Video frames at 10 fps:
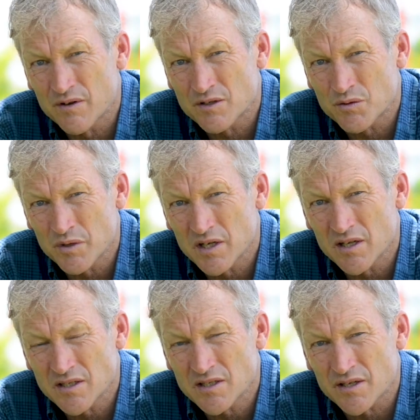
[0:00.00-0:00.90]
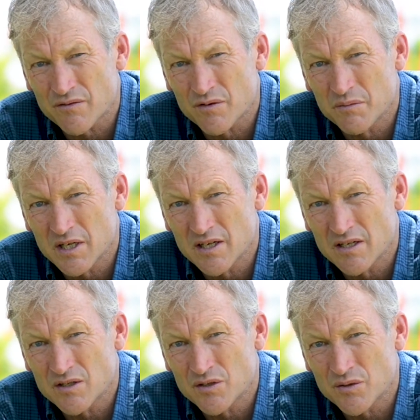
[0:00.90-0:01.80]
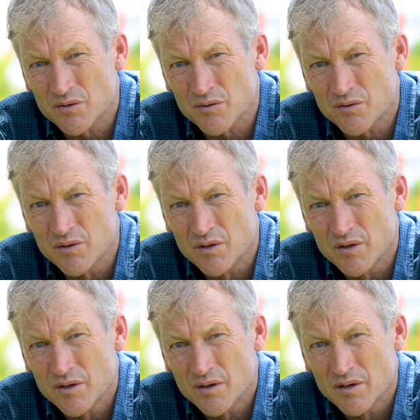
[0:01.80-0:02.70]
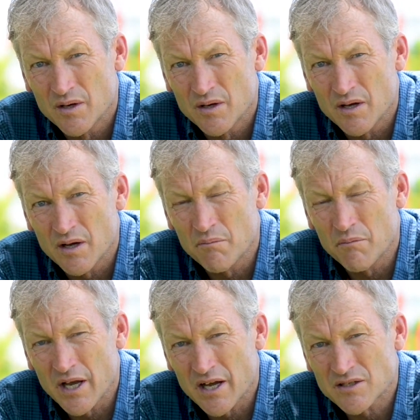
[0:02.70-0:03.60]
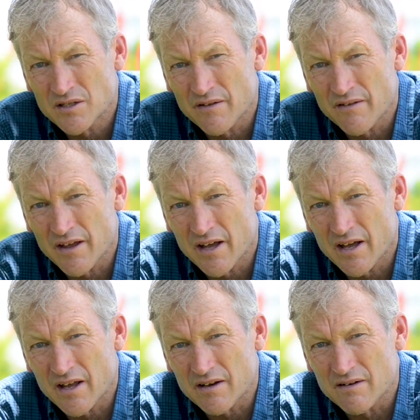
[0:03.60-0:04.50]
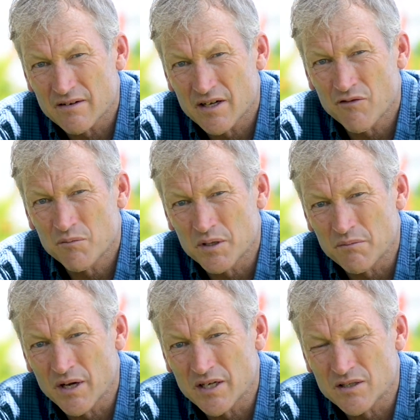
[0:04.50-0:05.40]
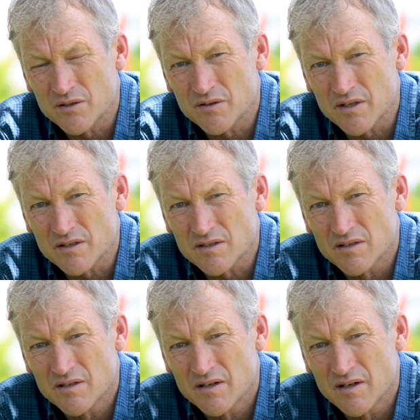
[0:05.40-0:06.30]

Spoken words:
It's realistic for me to imagine that government might do this.